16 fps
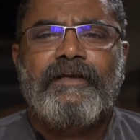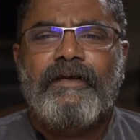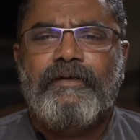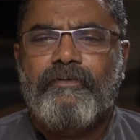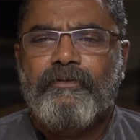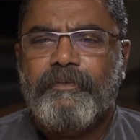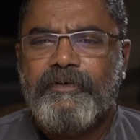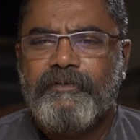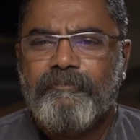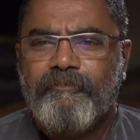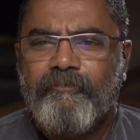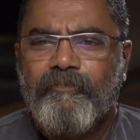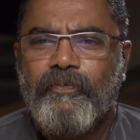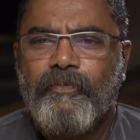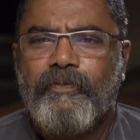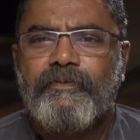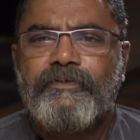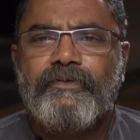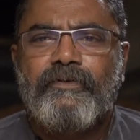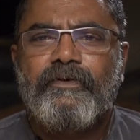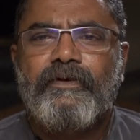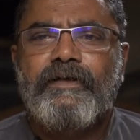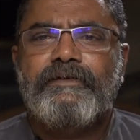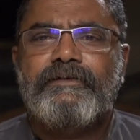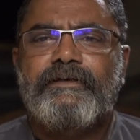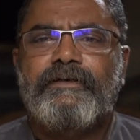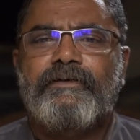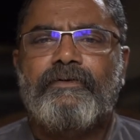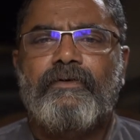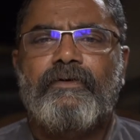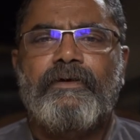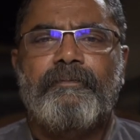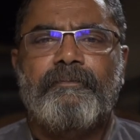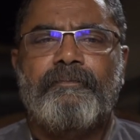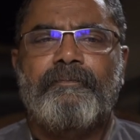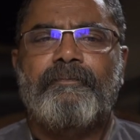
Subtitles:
Can whoever's organizing it, all right.